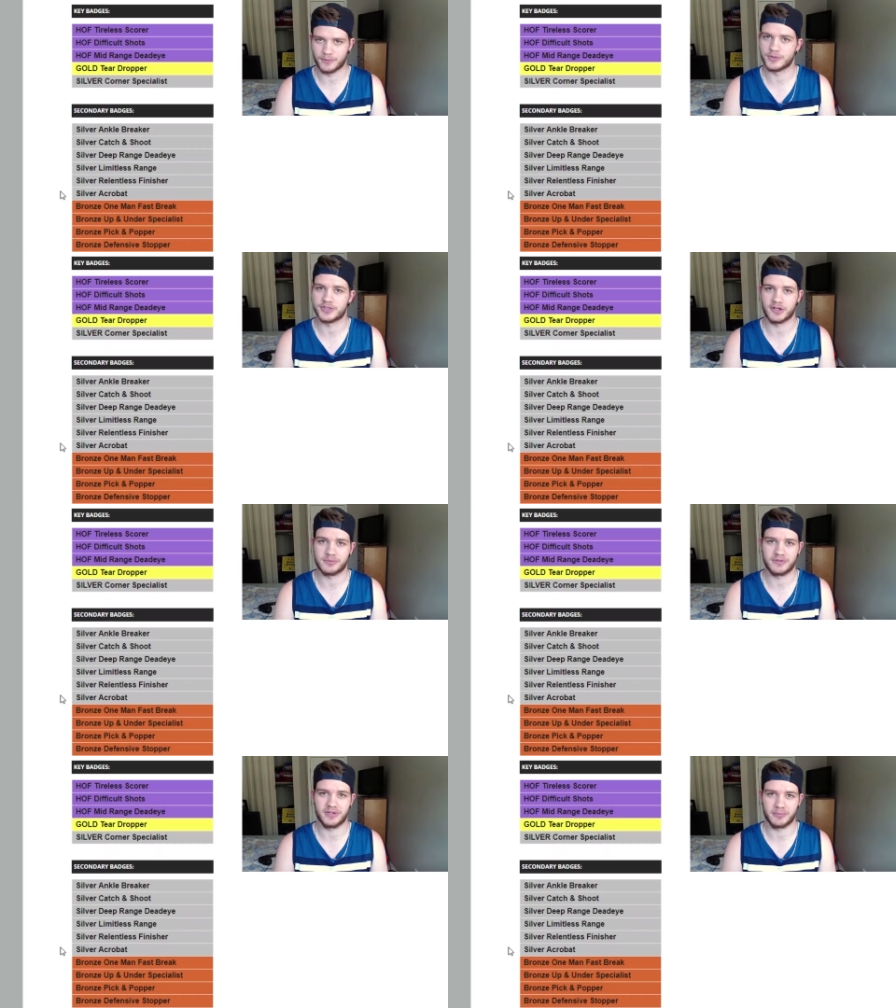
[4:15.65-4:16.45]
For a
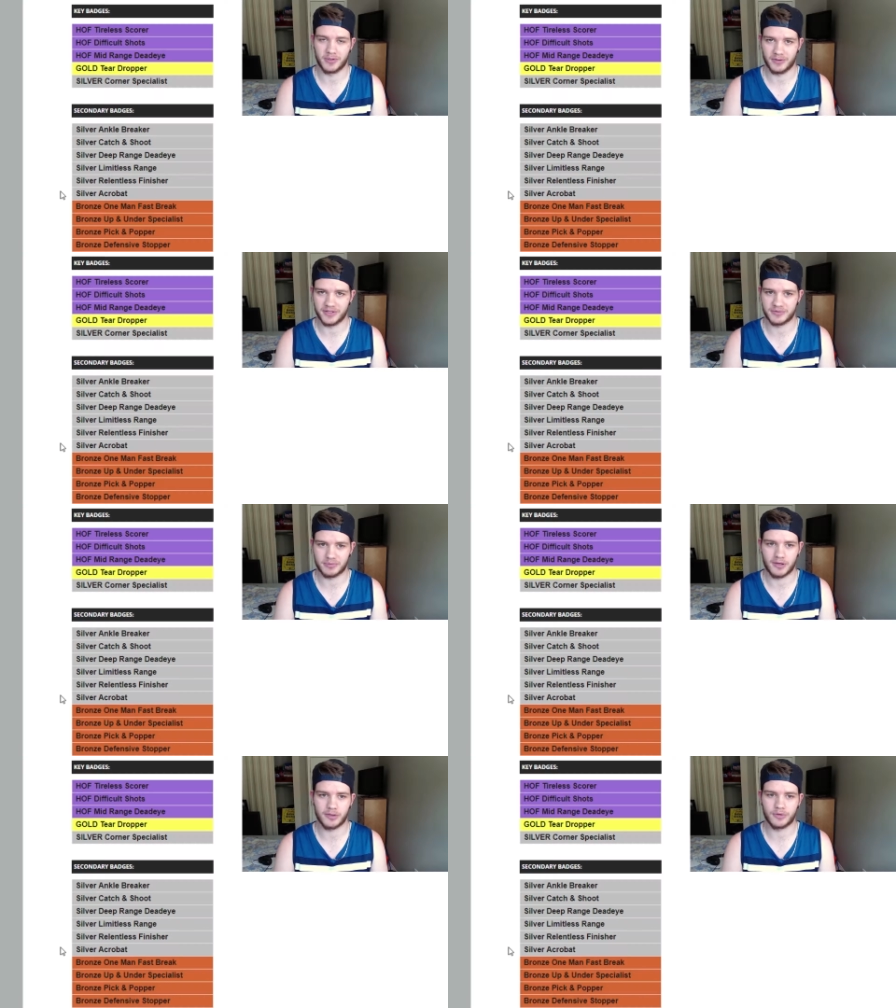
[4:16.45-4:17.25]
sharpshooting build, is
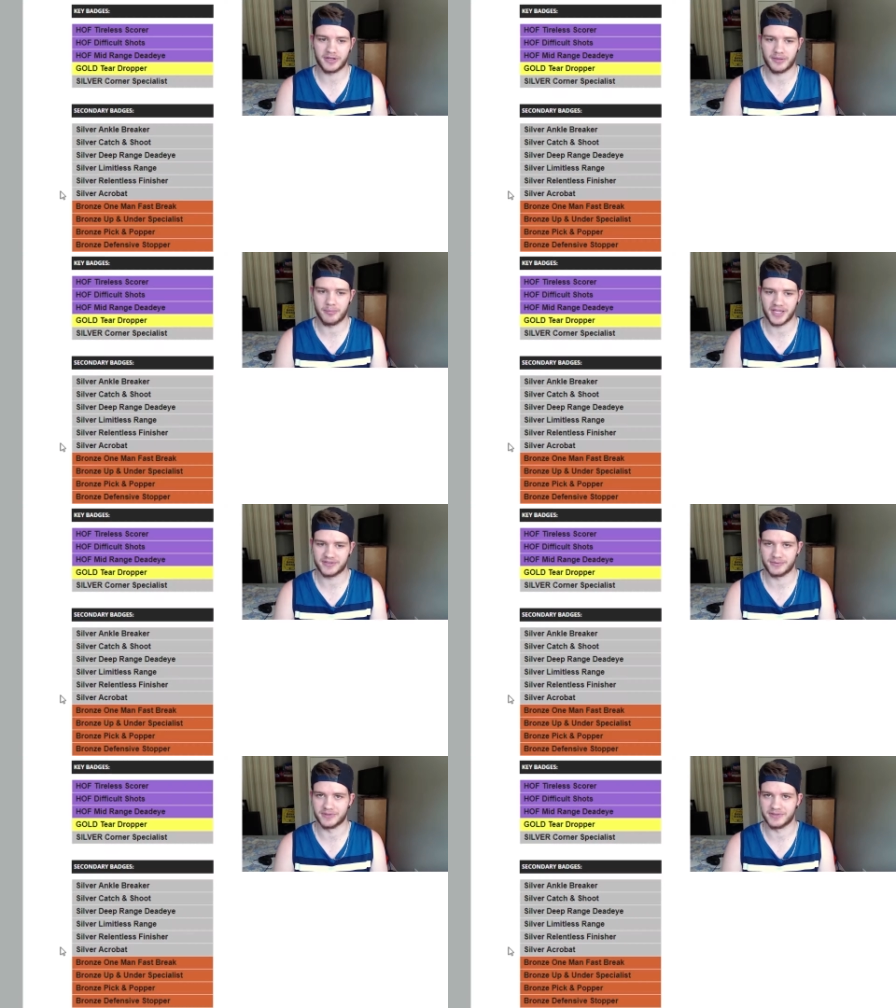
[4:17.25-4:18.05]
probably one of the best
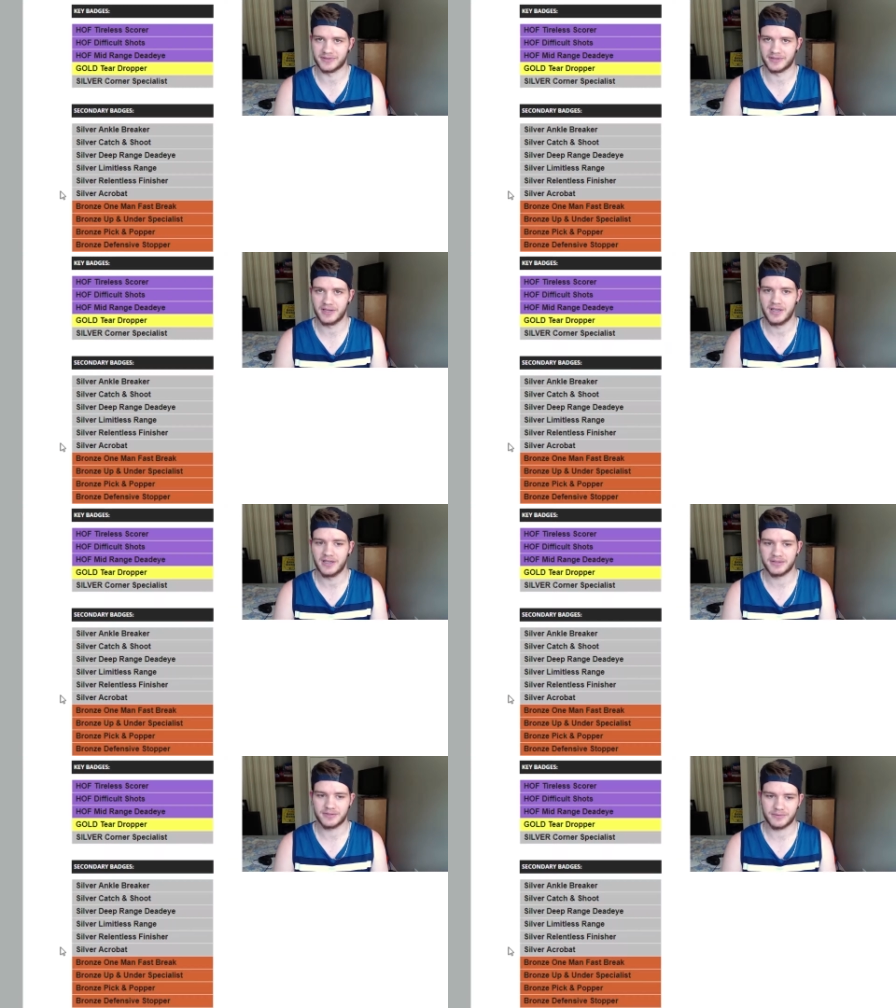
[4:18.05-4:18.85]
ones.
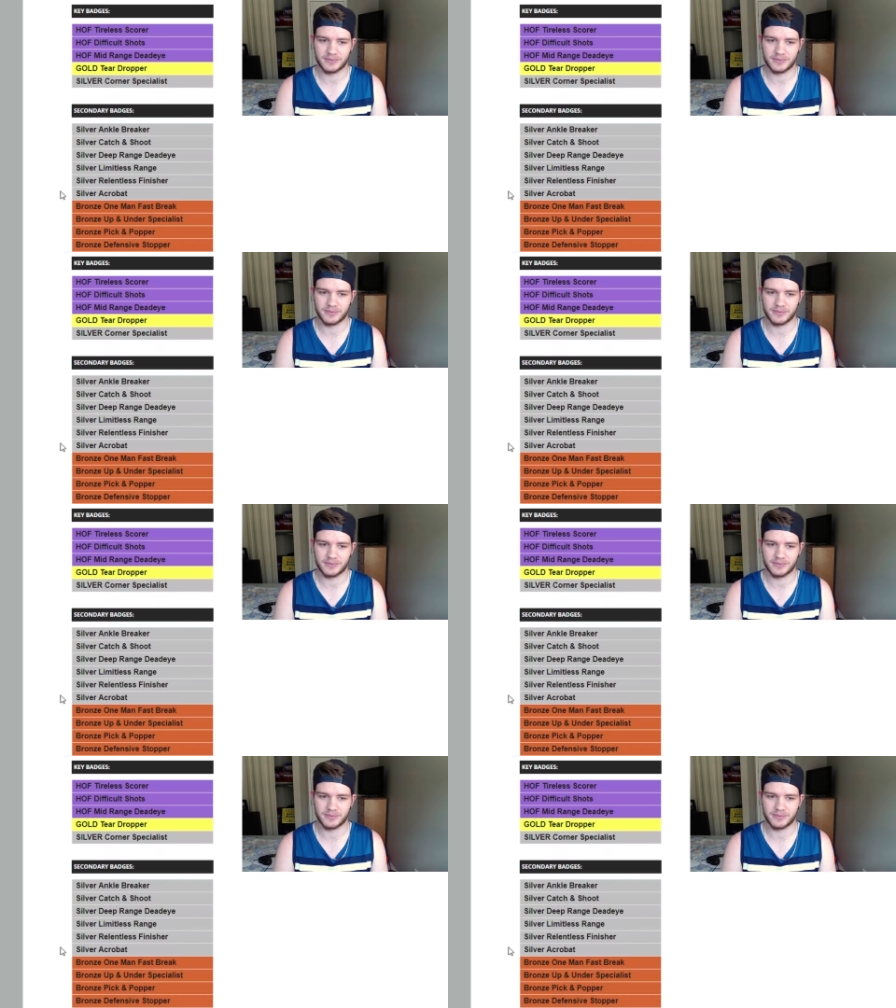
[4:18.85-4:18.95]
So